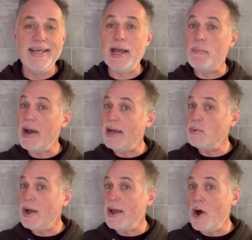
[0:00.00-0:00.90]
now, by
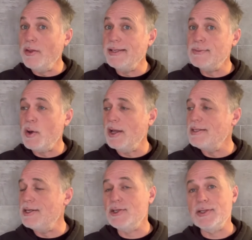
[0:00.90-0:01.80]
the way, all these
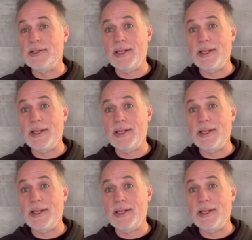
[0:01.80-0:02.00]
politicians,